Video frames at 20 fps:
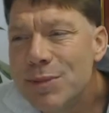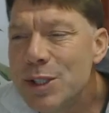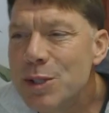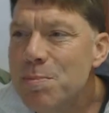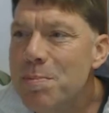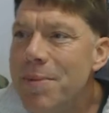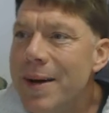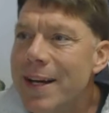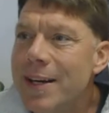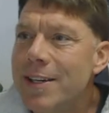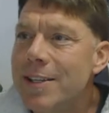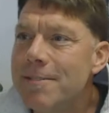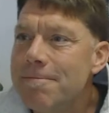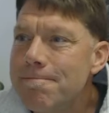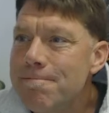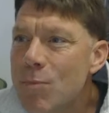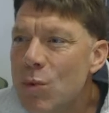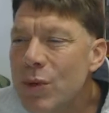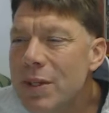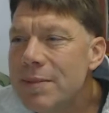What's
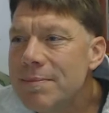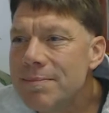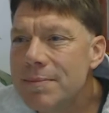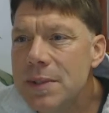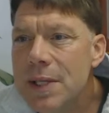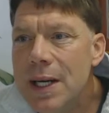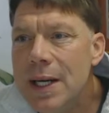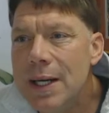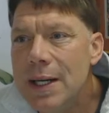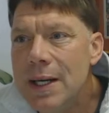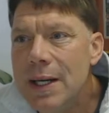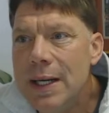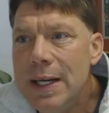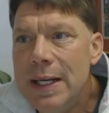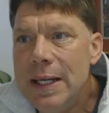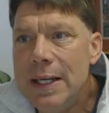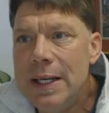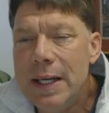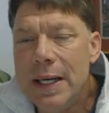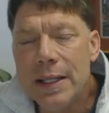better? Well,
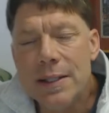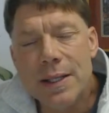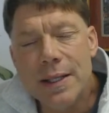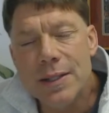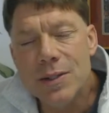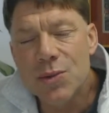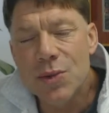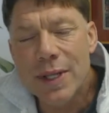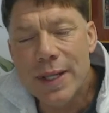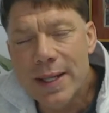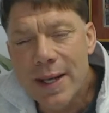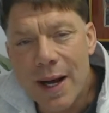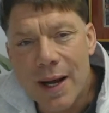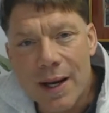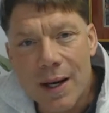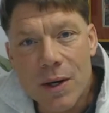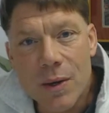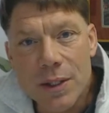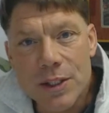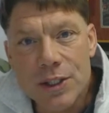it's really
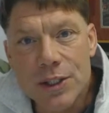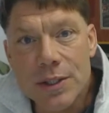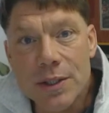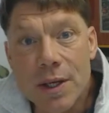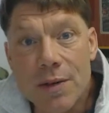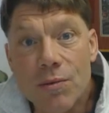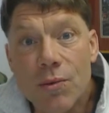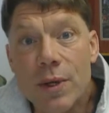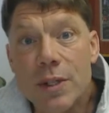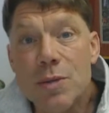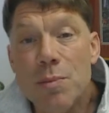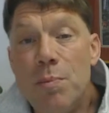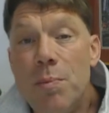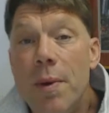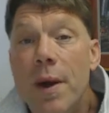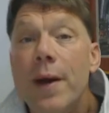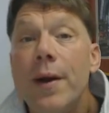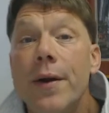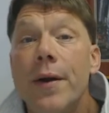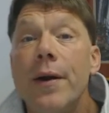not a question of what's
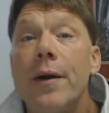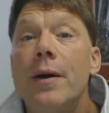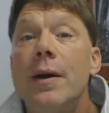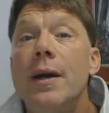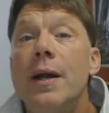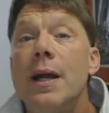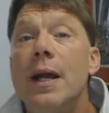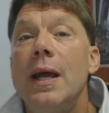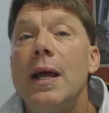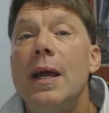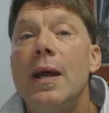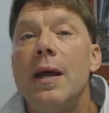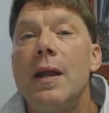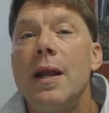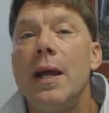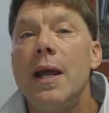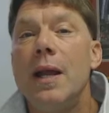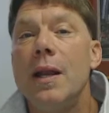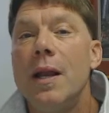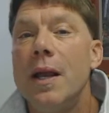better.
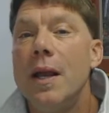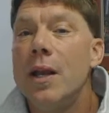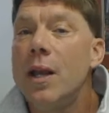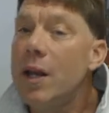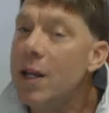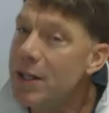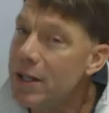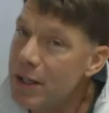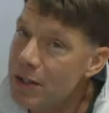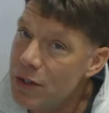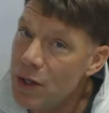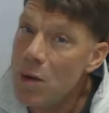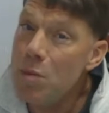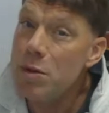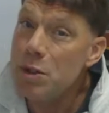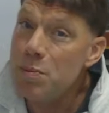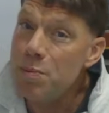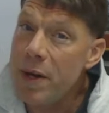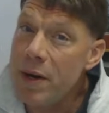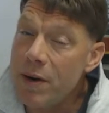It's
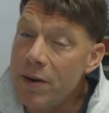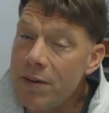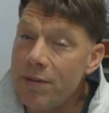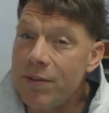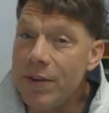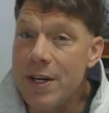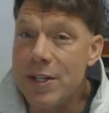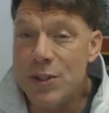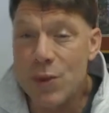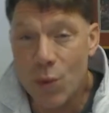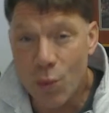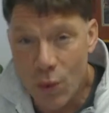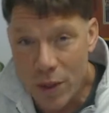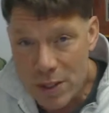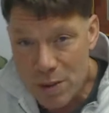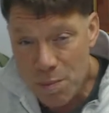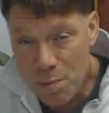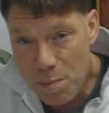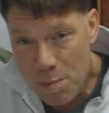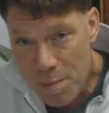almost better to phrase it
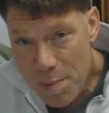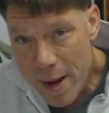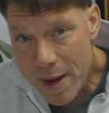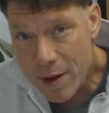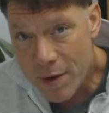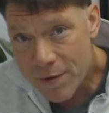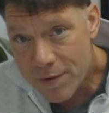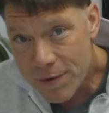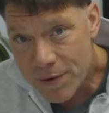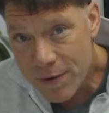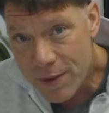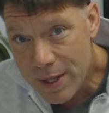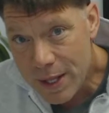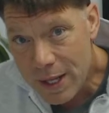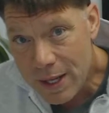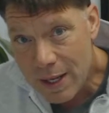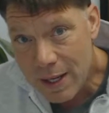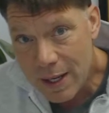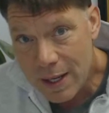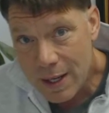what's better for
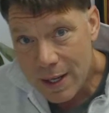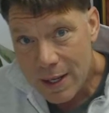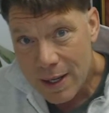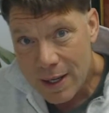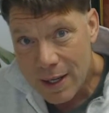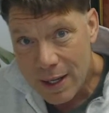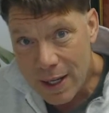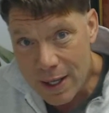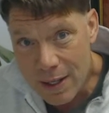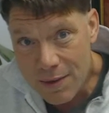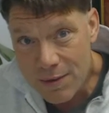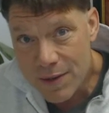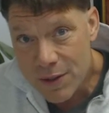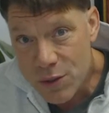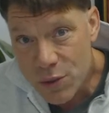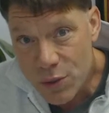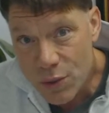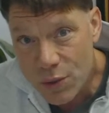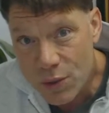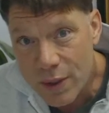the
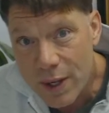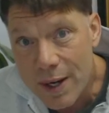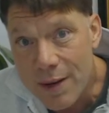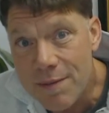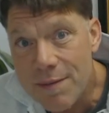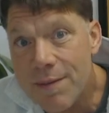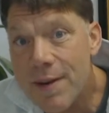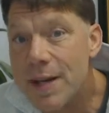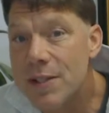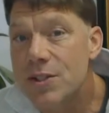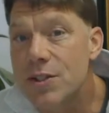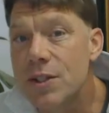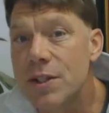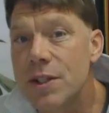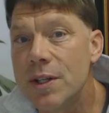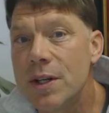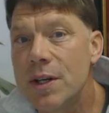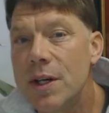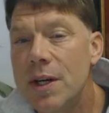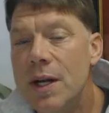individual
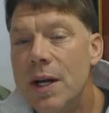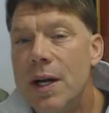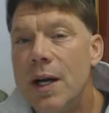investor.